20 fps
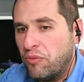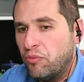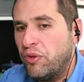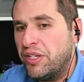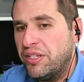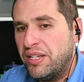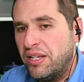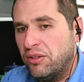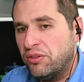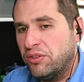
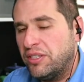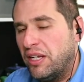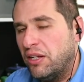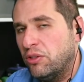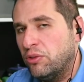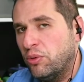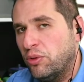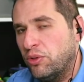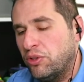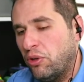retail
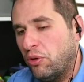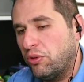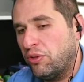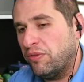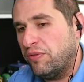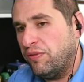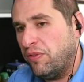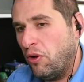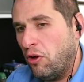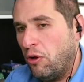sales will start
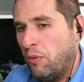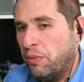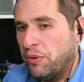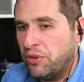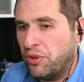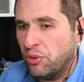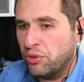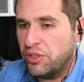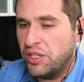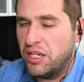to fall,
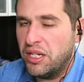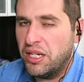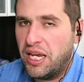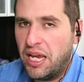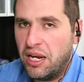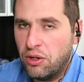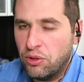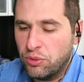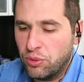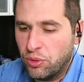but those
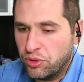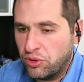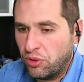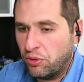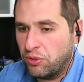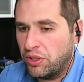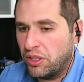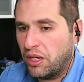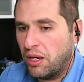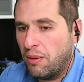indicators will
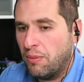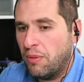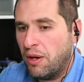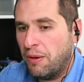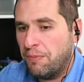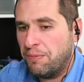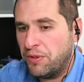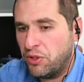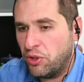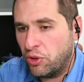start to come
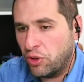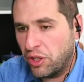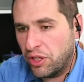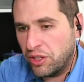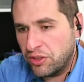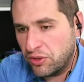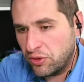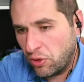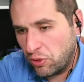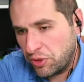up and you're
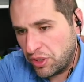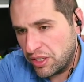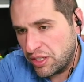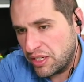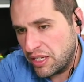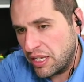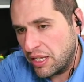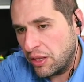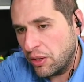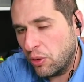going to start to
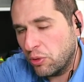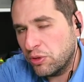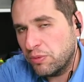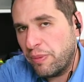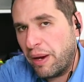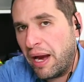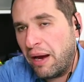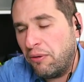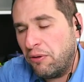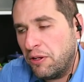see those
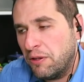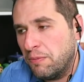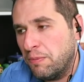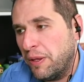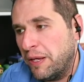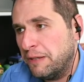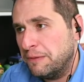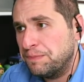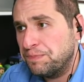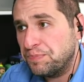marry a
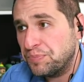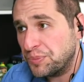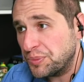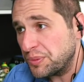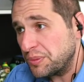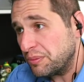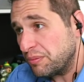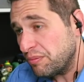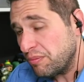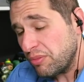bit.
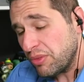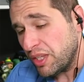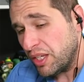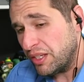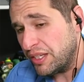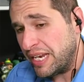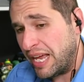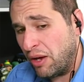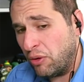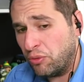
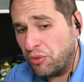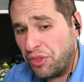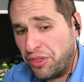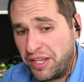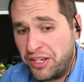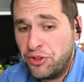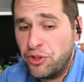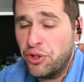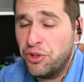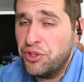Now,
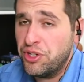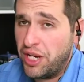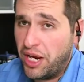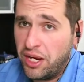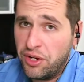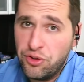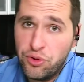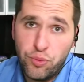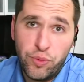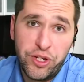things could
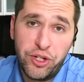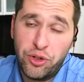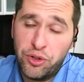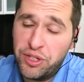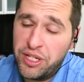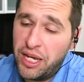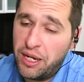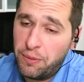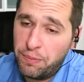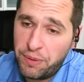change. We
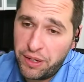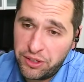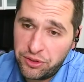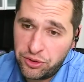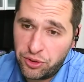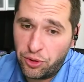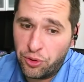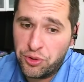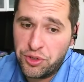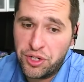could get a big
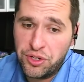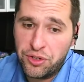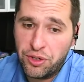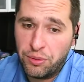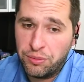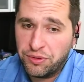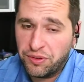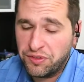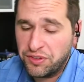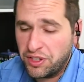surge in
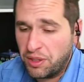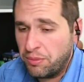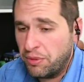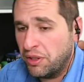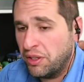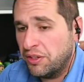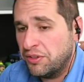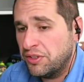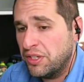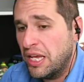terms of
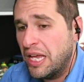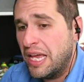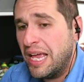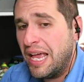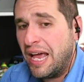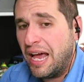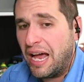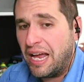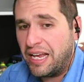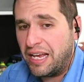stimulus.
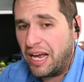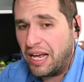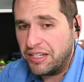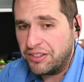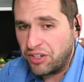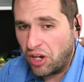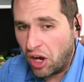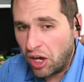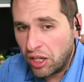It's